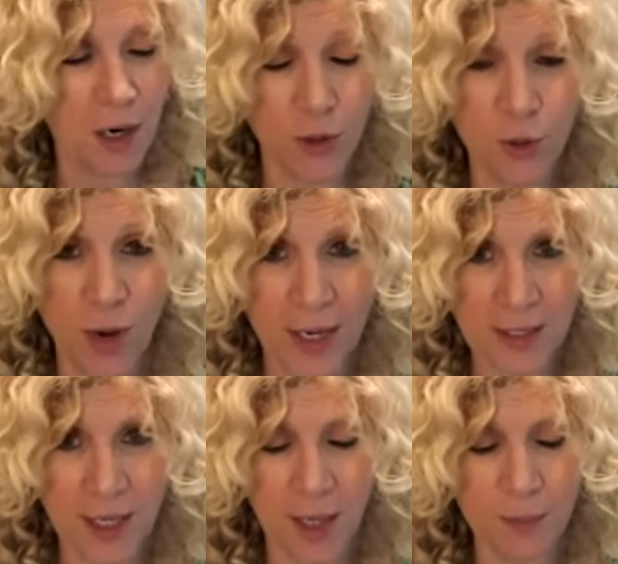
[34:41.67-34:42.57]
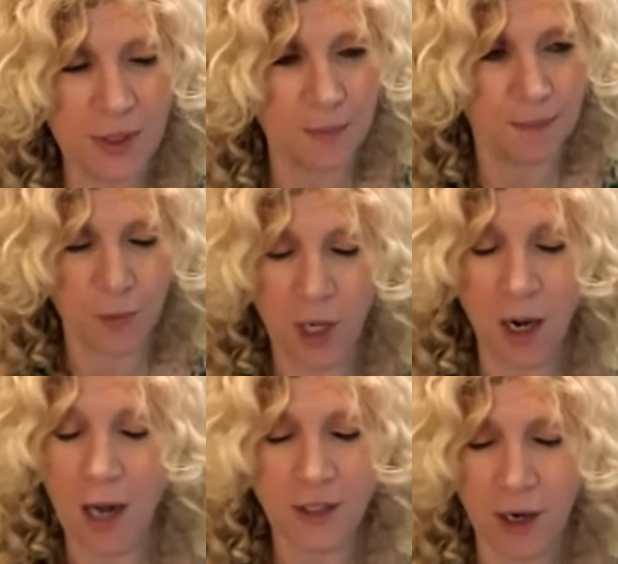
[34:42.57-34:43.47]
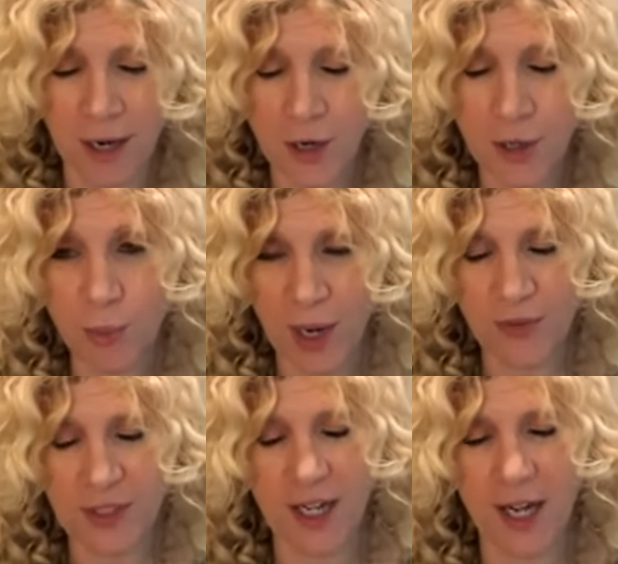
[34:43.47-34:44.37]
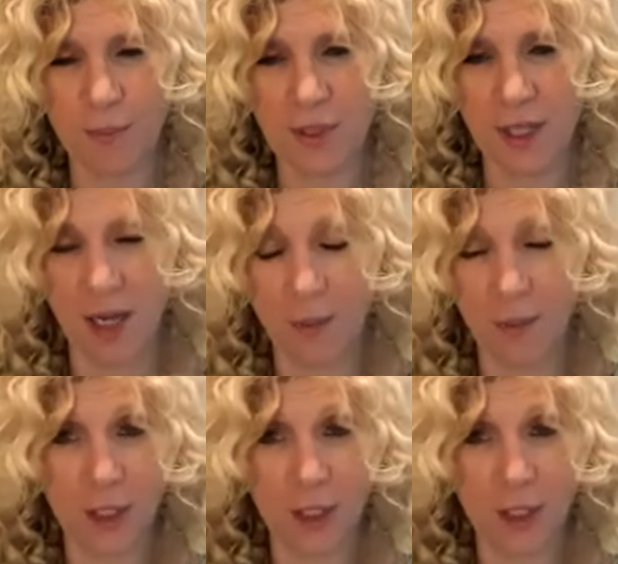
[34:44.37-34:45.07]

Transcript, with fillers: our new rice cups or I sorry, our new breakfast cups um,